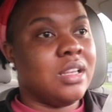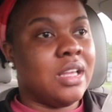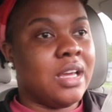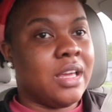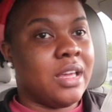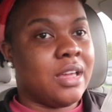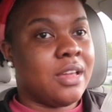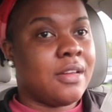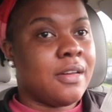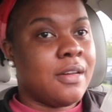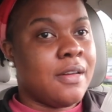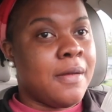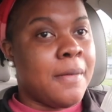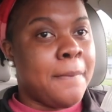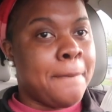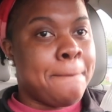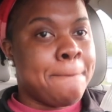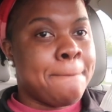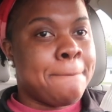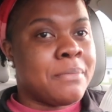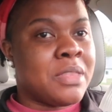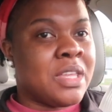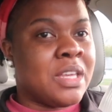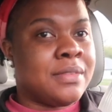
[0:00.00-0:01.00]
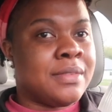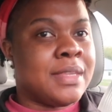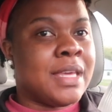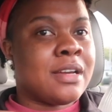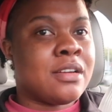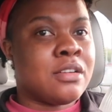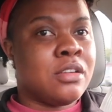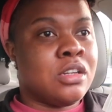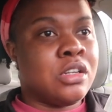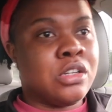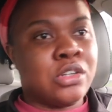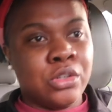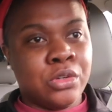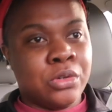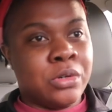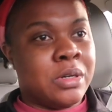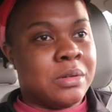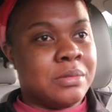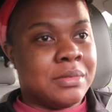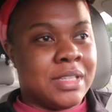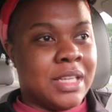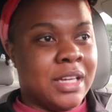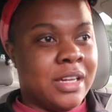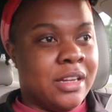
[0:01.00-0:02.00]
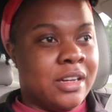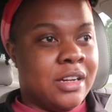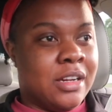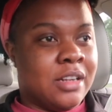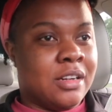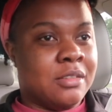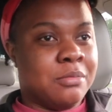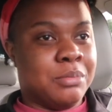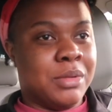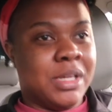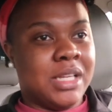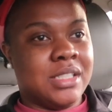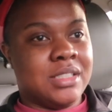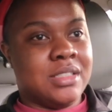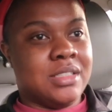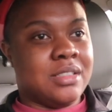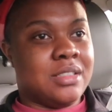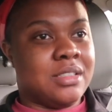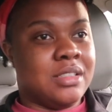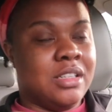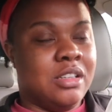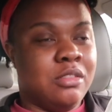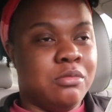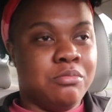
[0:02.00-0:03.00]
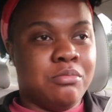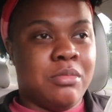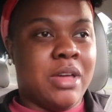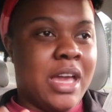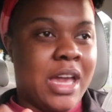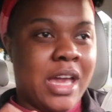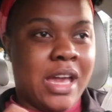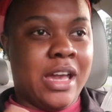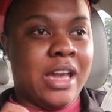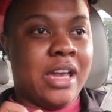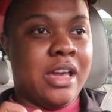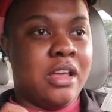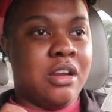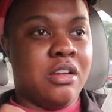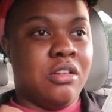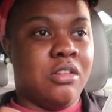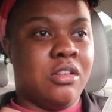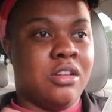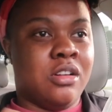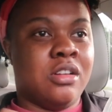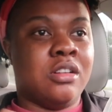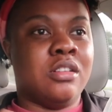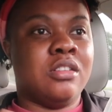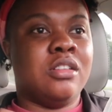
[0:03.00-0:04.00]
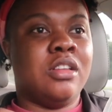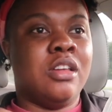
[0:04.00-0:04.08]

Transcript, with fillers: Like, I'm not gonna go up there basically mad or